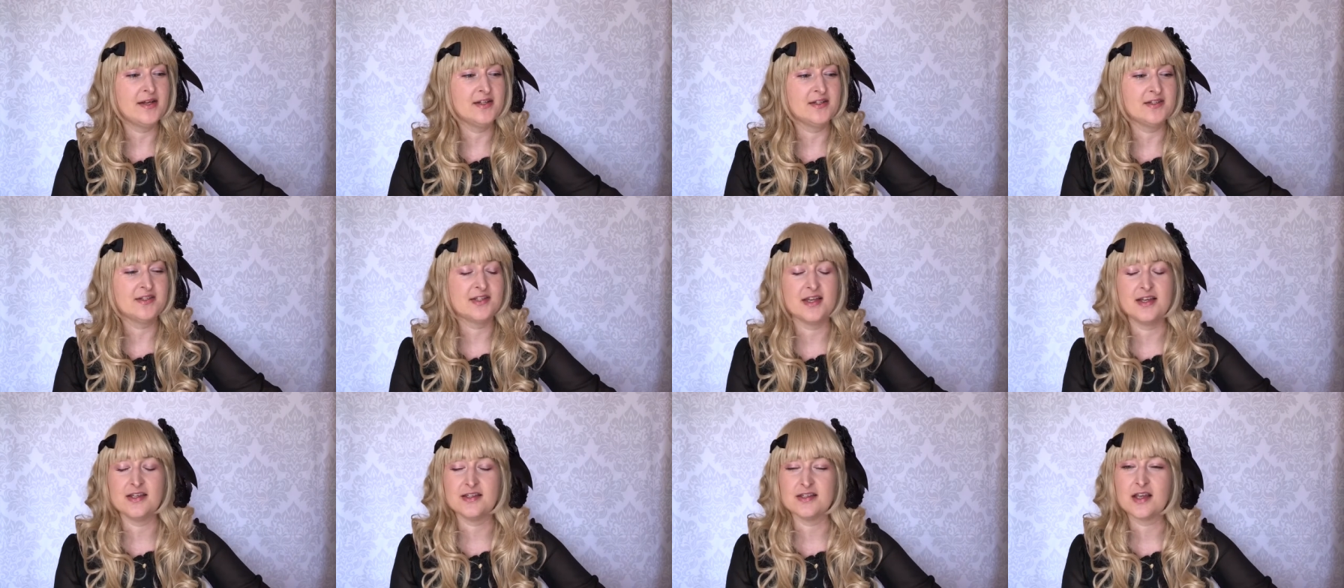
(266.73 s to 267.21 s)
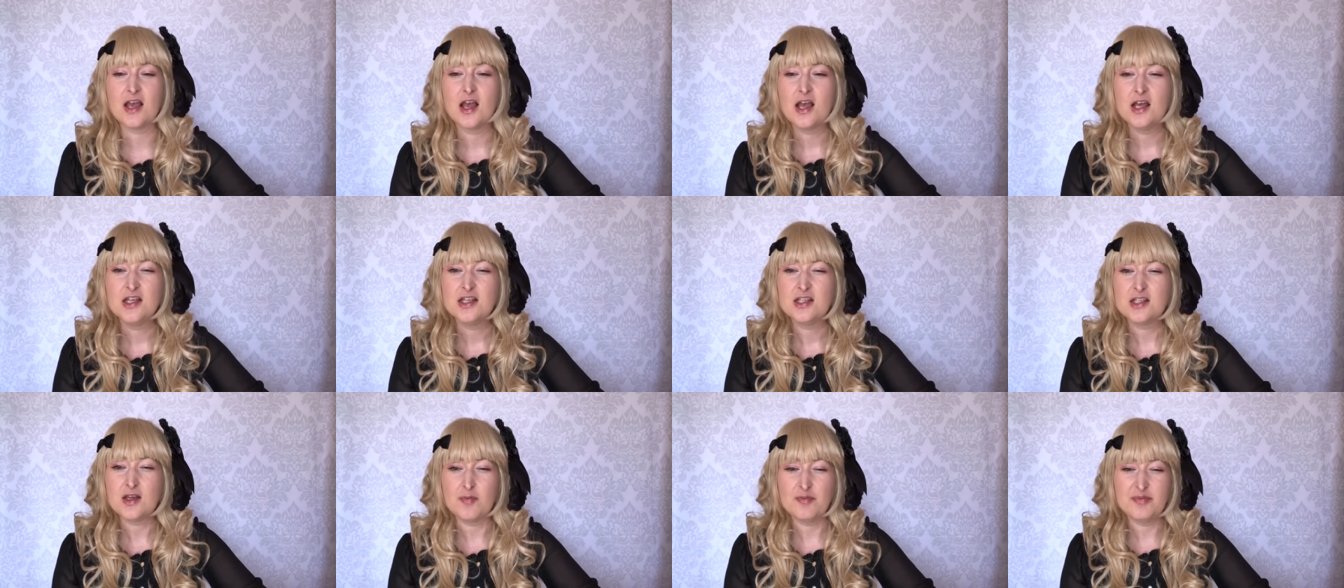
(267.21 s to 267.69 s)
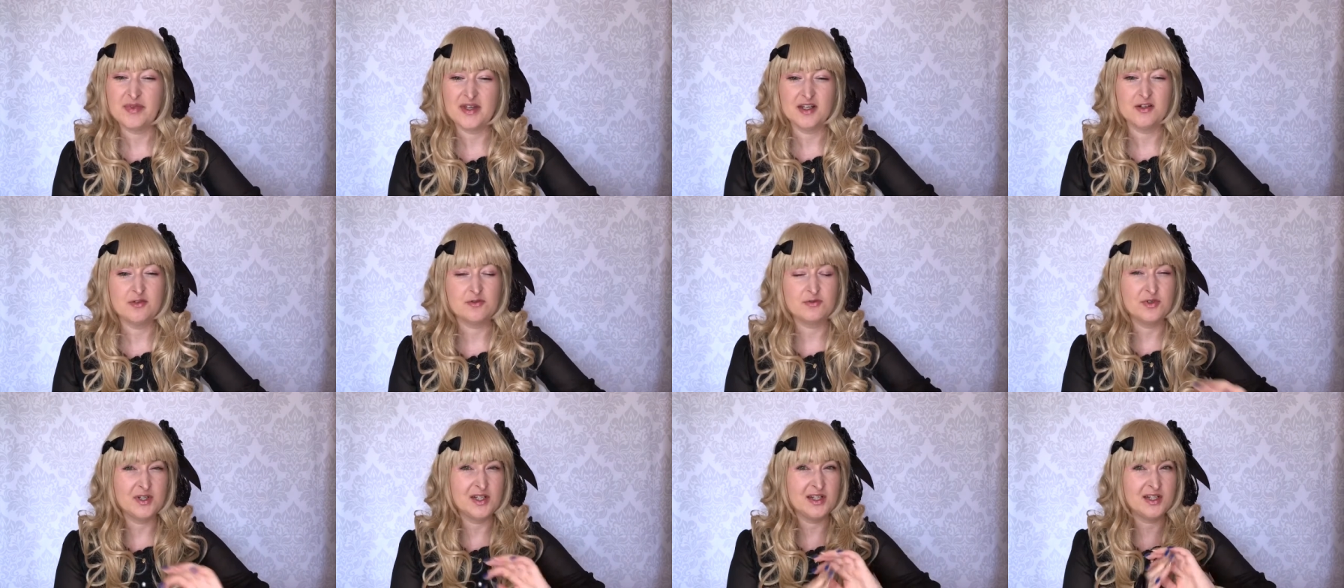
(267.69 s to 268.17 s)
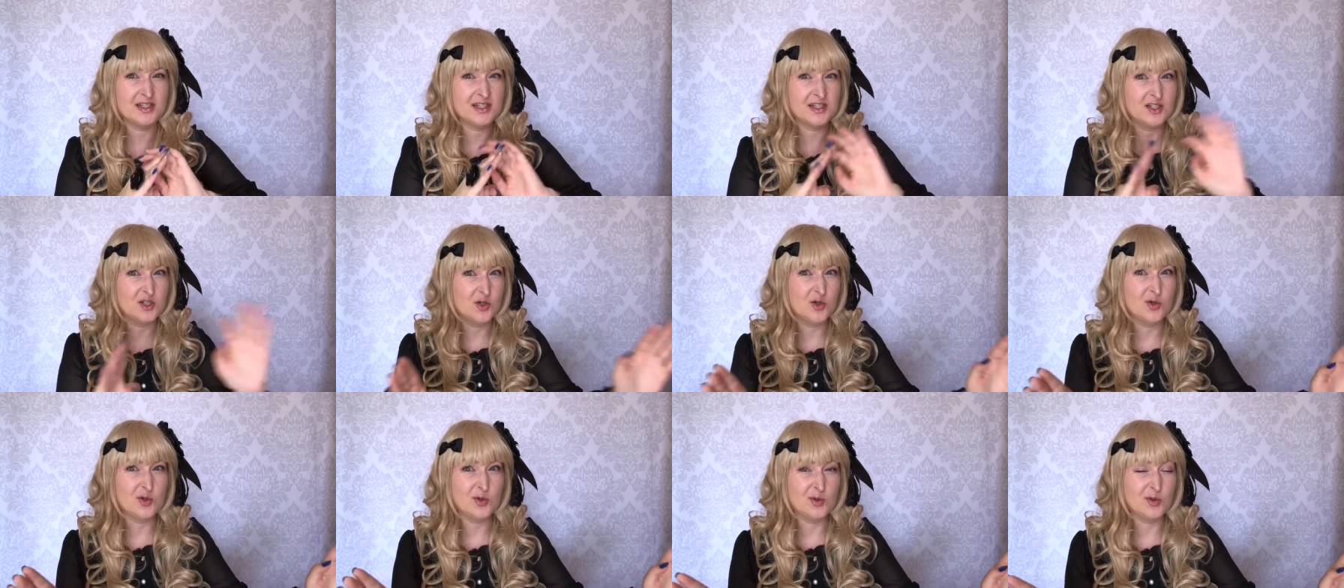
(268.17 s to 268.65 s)
This is something really
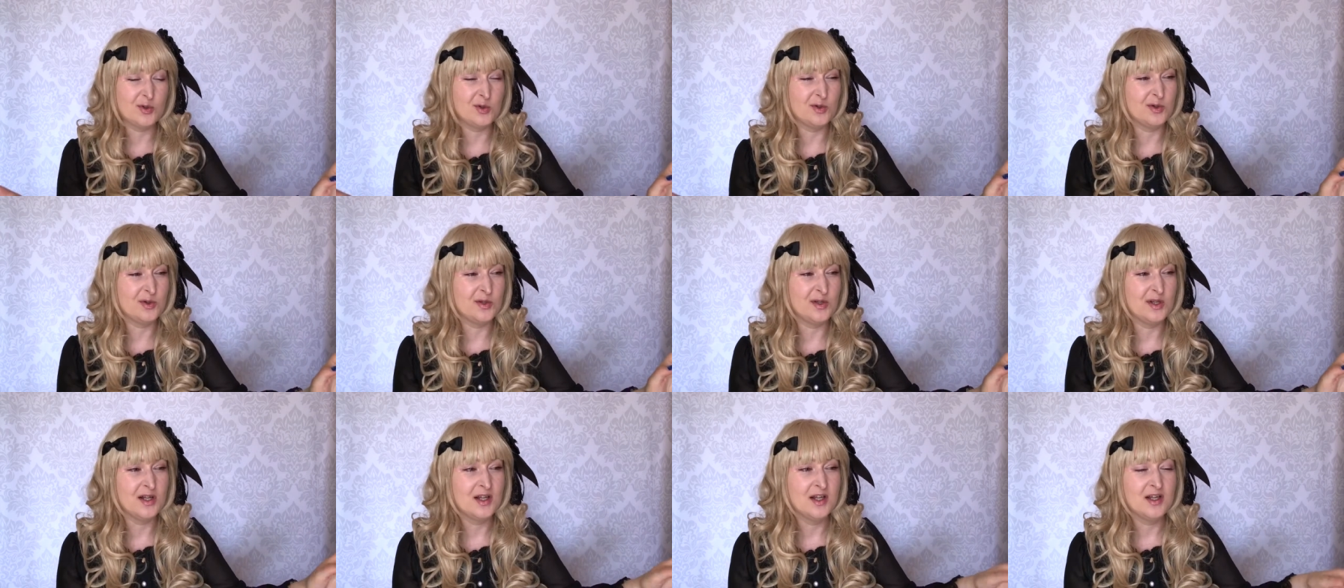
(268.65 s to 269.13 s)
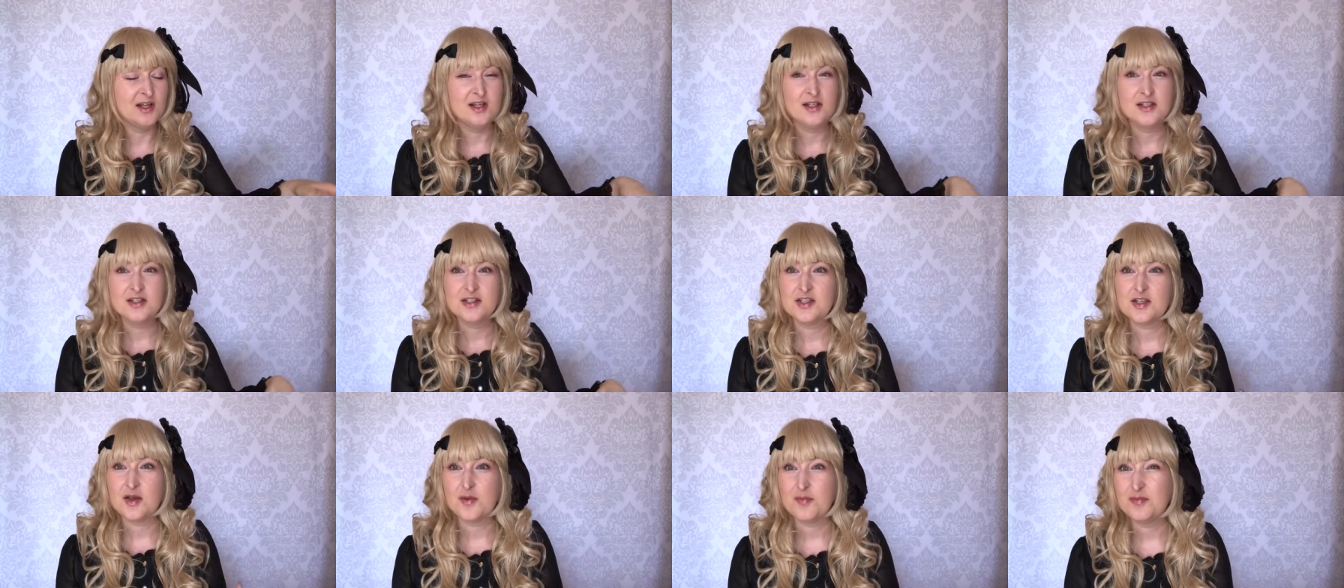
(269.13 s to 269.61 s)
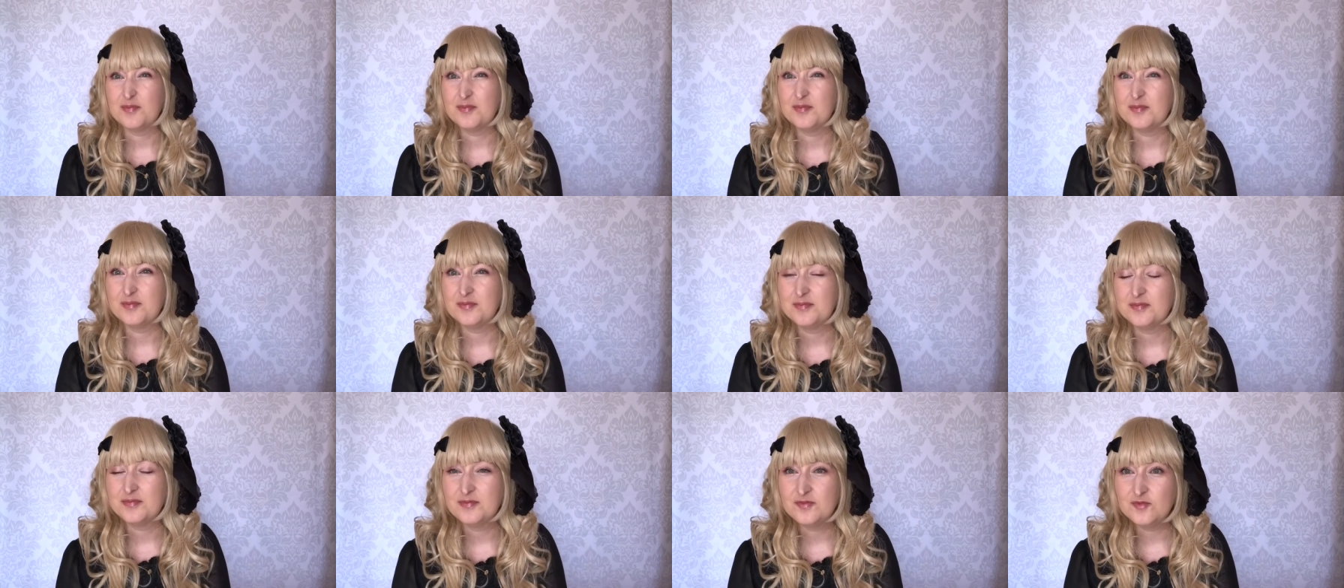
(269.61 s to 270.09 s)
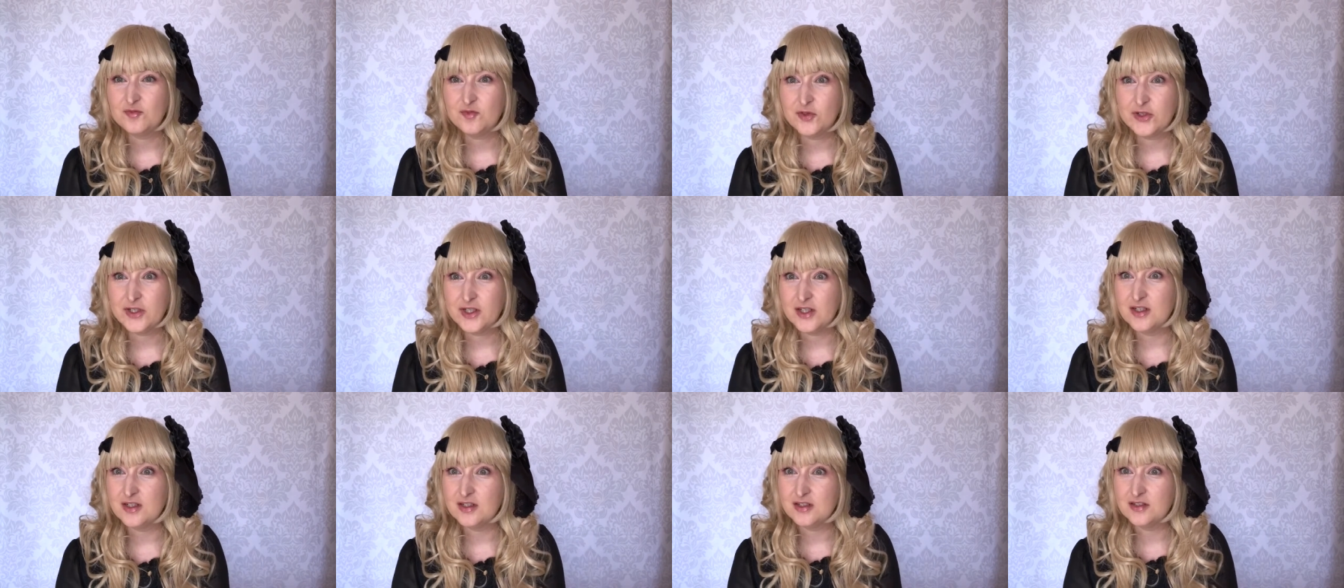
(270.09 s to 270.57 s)
cool, some
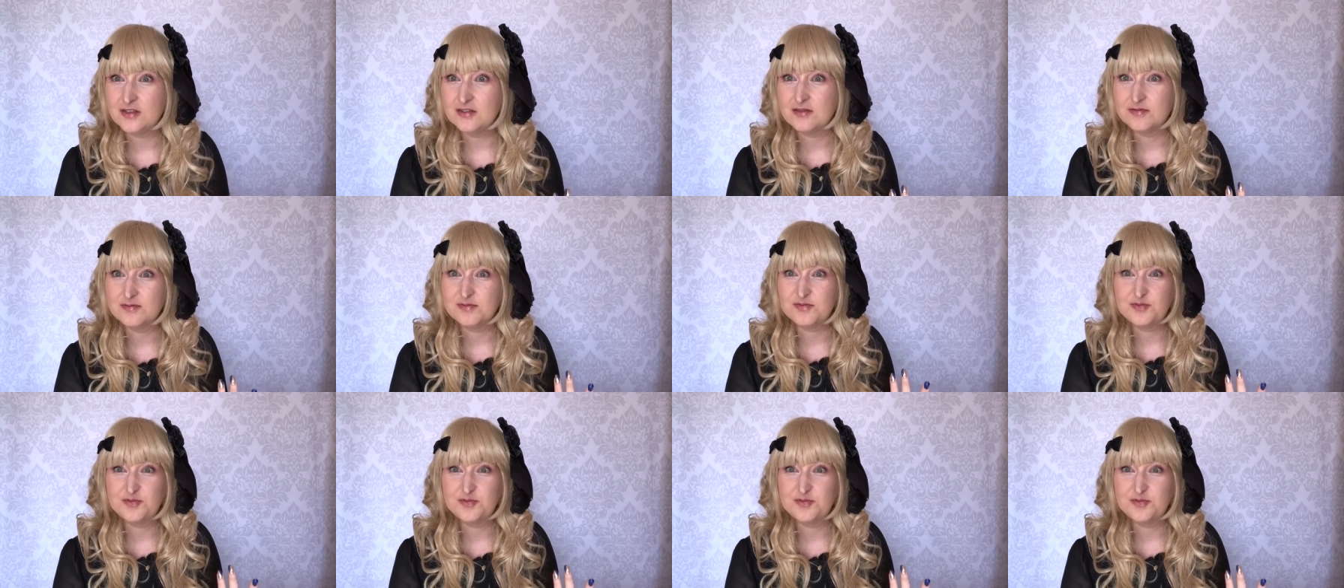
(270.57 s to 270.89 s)
real